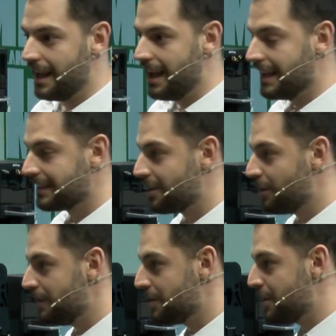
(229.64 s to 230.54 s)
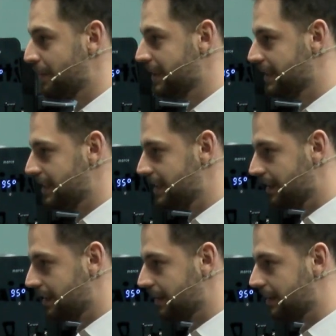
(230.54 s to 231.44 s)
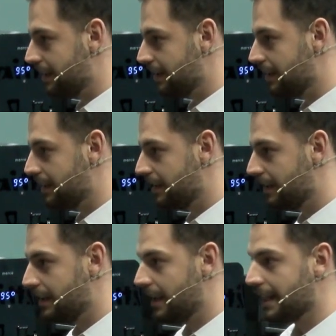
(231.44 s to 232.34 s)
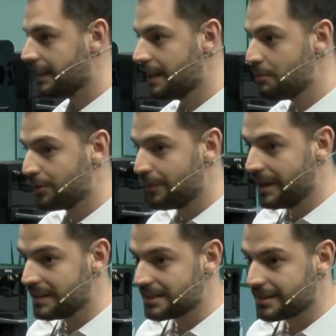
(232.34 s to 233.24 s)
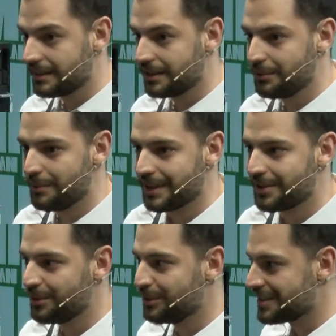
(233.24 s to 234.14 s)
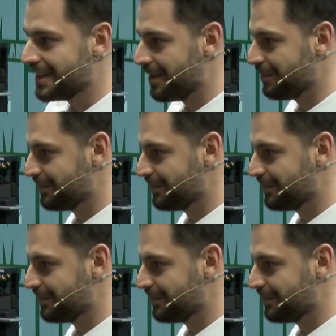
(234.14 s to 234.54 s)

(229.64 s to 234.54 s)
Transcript: and coffee cherry tea and lemongrass when cools down.